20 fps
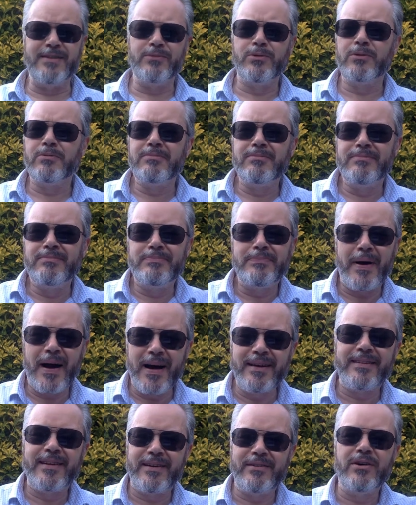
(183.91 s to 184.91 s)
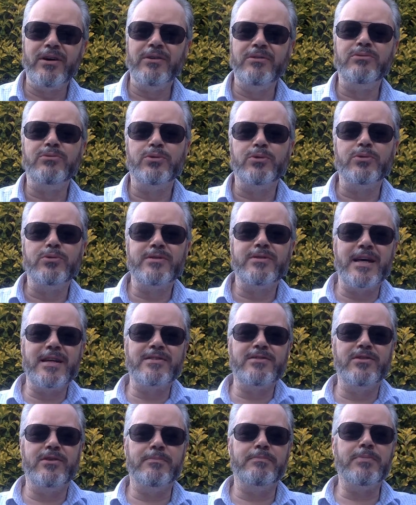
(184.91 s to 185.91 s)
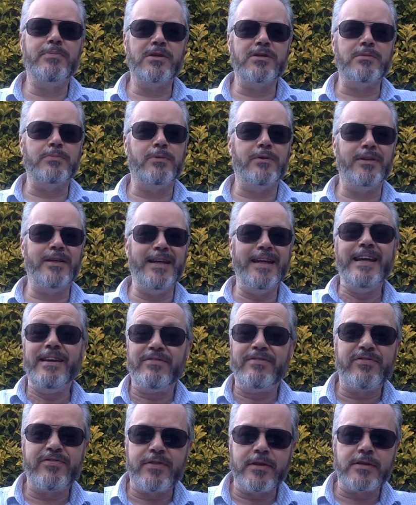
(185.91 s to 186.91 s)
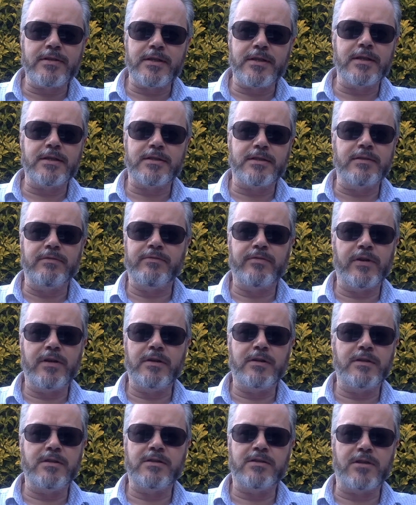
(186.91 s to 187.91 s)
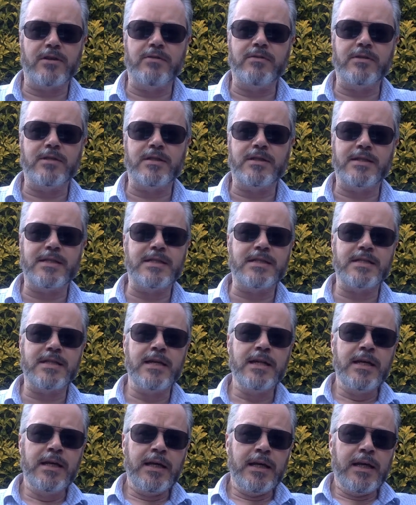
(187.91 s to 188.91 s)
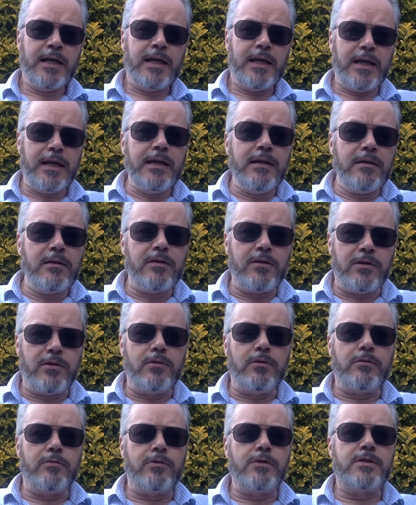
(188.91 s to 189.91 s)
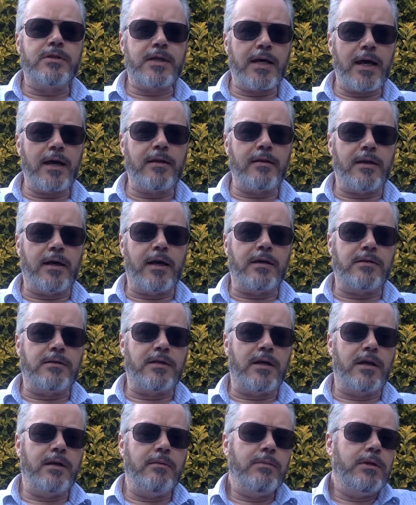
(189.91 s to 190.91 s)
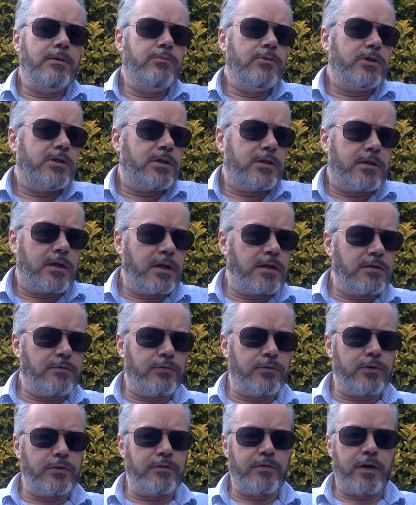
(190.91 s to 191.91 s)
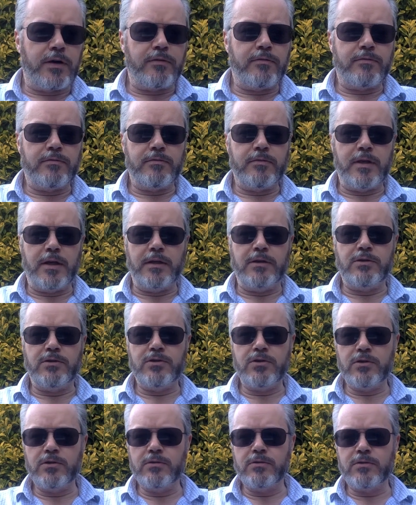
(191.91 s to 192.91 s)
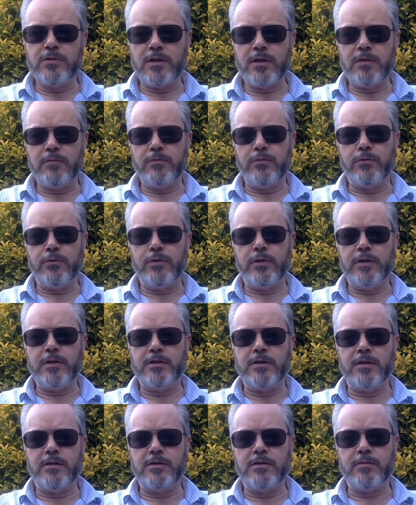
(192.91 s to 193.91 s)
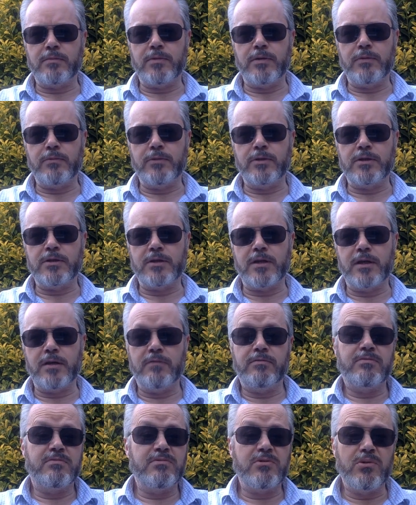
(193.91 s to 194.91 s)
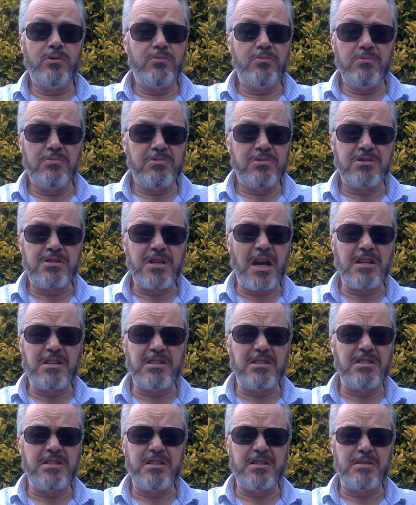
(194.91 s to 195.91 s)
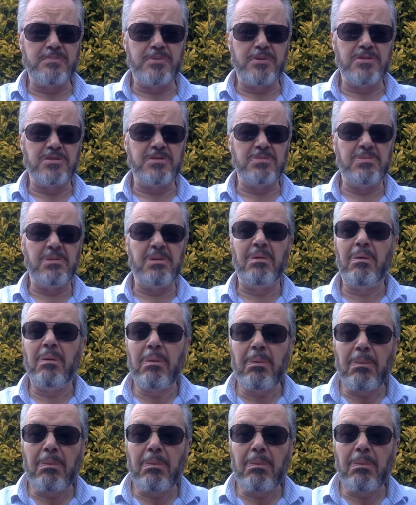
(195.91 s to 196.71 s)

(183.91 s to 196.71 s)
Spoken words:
Well, by their own rules, that's not possible if the 6 Infinity Stones exist in the universe at that time, which in 1945 they do, so they've already done something which they've stated is impossible.